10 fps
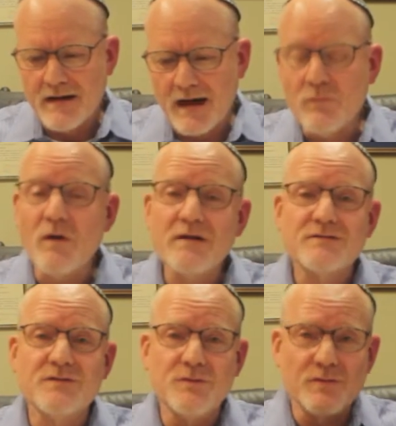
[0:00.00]
I wanted
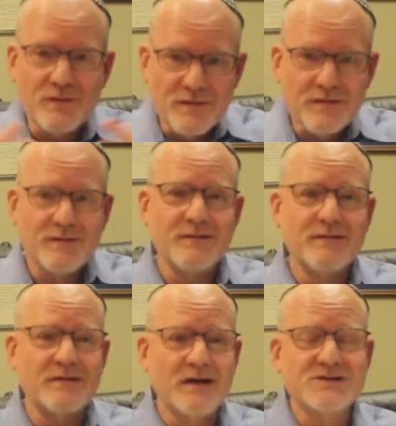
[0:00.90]
to
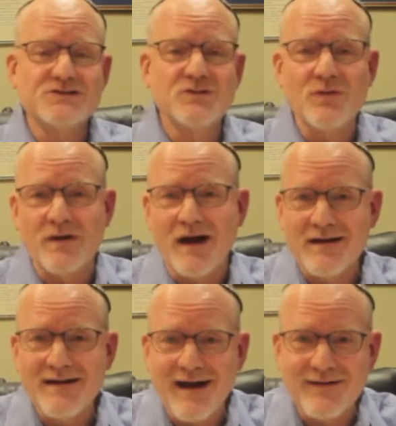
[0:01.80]
assure
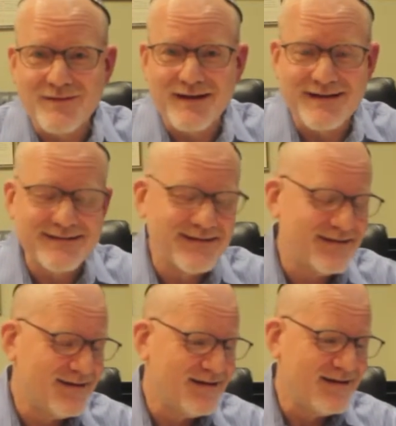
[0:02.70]
our congregant
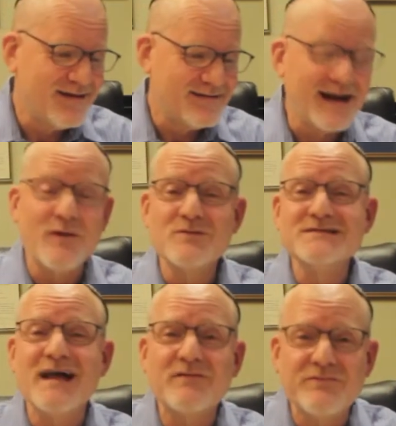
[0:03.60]
that I
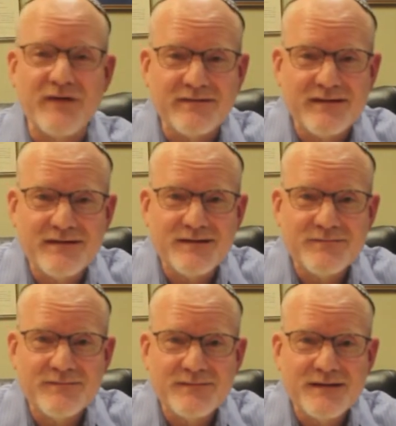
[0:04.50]
was not offended,
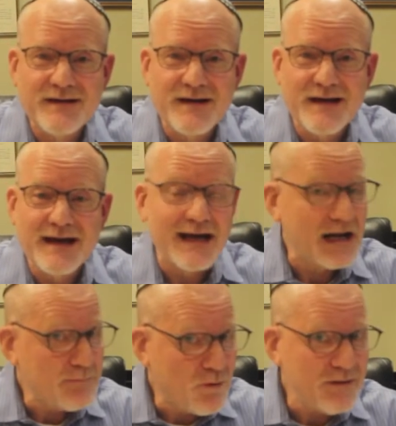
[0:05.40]
and
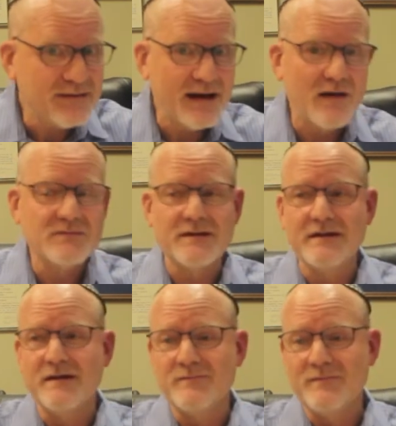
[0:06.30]
I pointed out to
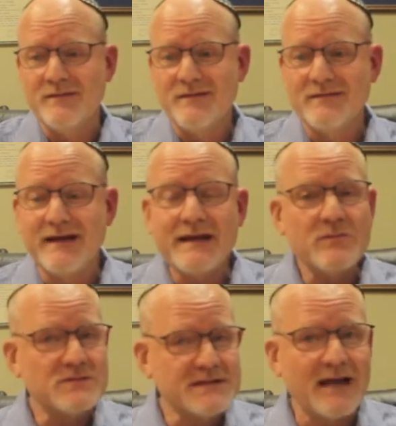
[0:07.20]
him that he
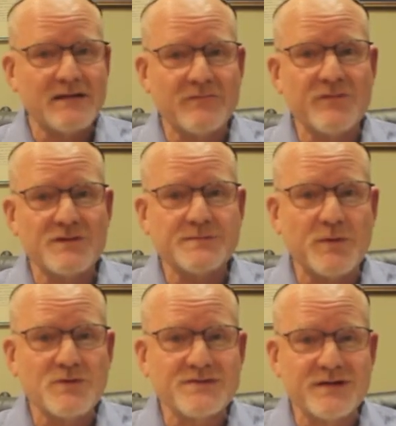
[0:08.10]
was not the first
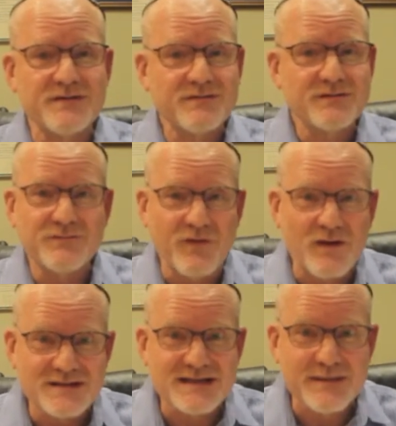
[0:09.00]
person to
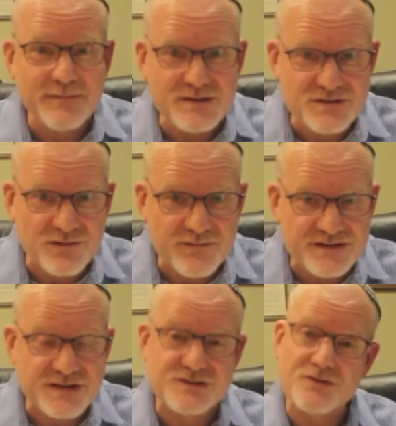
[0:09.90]
fall asleep in
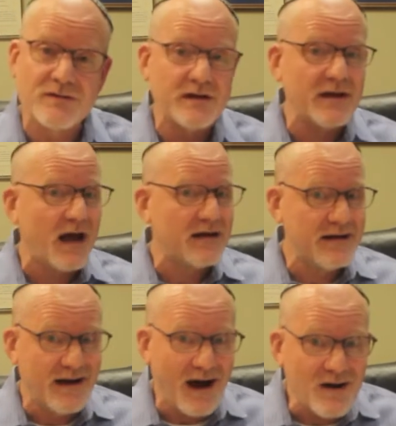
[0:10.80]
services, certainly not
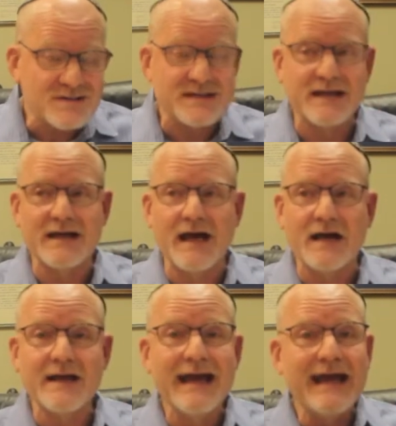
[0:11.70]
in our
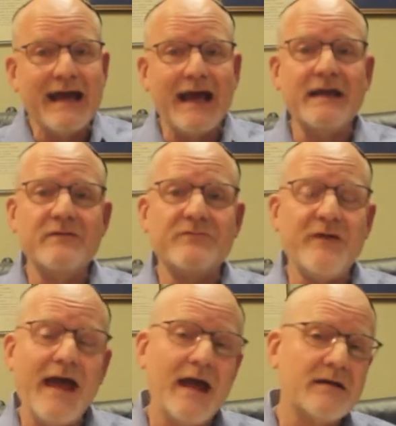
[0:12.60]
synagogue, and in
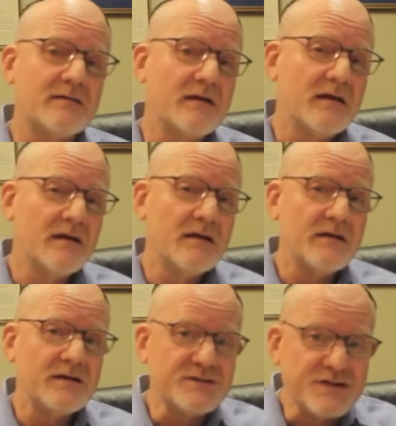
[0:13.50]
fact,
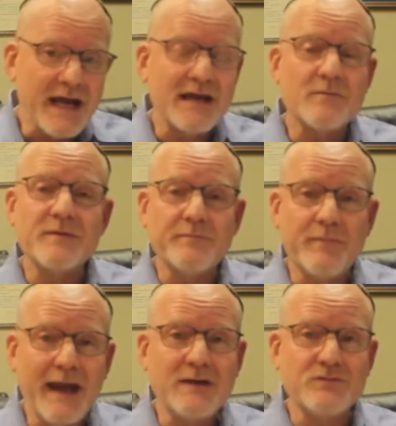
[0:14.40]
Jacob, the
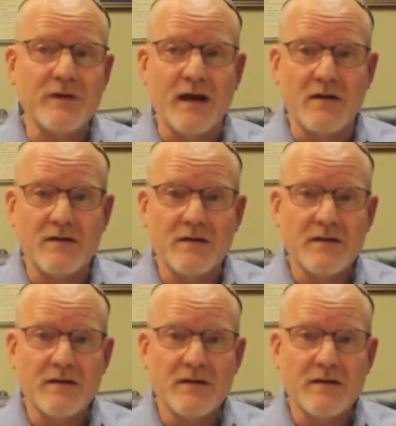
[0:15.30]
patriarch